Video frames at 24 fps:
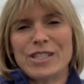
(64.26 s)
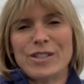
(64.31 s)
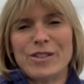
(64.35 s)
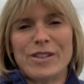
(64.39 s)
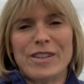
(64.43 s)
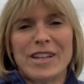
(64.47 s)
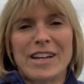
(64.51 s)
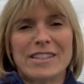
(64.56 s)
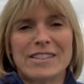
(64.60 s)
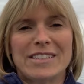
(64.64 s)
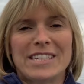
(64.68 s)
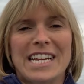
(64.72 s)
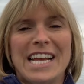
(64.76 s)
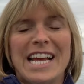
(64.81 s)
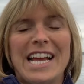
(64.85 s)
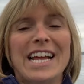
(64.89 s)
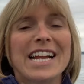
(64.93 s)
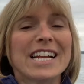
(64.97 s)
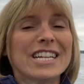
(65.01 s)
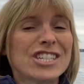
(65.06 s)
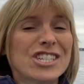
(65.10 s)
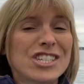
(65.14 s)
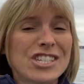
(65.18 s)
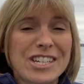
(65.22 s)

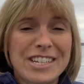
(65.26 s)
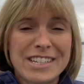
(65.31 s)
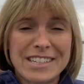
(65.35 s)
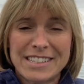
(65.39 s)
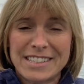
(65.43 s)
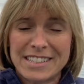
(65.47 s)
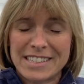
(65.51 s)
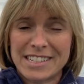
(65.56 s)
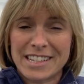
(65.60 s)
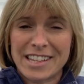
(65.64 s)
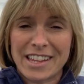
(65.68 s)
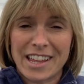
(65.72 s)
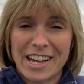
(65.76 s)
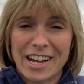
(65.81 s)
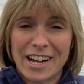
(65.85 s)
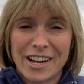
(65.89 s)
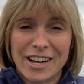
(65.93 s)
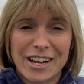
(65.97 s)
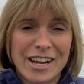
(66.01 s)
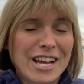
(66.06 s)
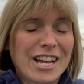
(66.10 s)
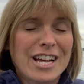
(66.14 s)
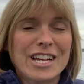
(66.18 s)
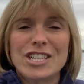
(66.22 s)
2008. She is still
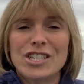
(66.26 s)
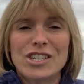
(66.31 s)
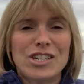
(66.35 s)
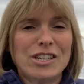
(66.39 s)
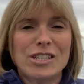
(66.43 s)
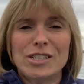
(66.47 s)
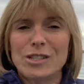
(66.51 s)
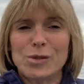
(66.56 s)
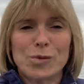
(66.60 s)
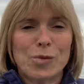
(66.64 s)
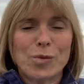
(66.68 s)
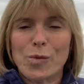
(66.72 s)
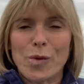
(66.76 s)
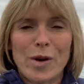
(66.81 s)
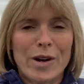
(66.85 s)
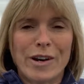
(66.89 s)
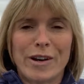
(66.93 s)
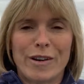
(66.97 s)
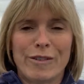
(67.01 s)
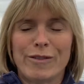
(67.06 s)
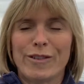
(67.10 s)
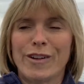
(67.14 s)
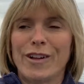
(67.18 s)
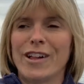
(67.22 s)
there. She's
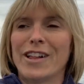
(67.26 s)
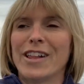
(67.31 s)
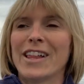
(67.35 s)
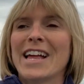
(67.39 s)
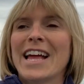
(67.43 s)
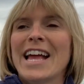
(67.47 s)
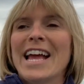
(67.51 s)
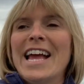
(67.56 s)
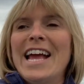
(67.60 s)
wonderful.